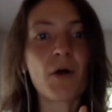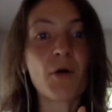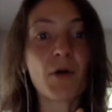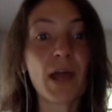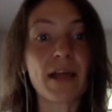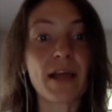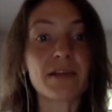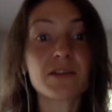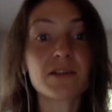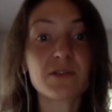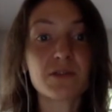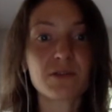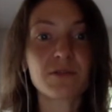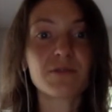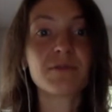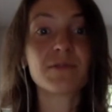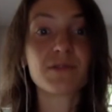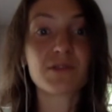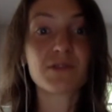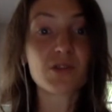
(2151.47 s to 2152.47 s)
Okay,
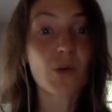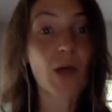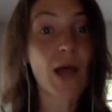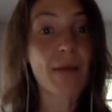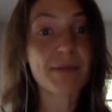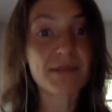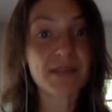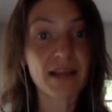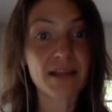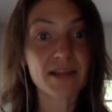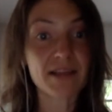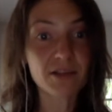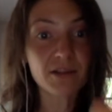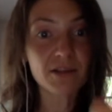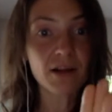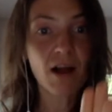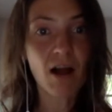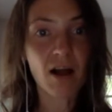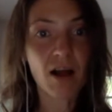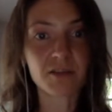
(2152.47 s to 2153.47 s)
so appetizer,
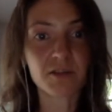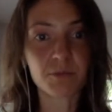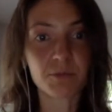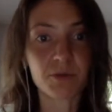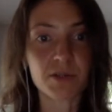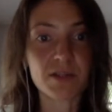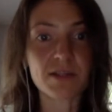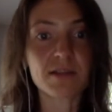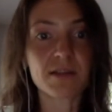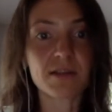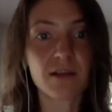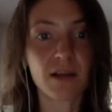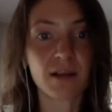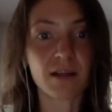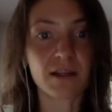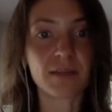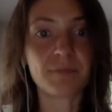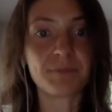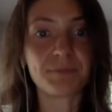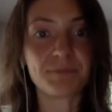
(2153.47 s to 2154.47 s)
octopus, got it.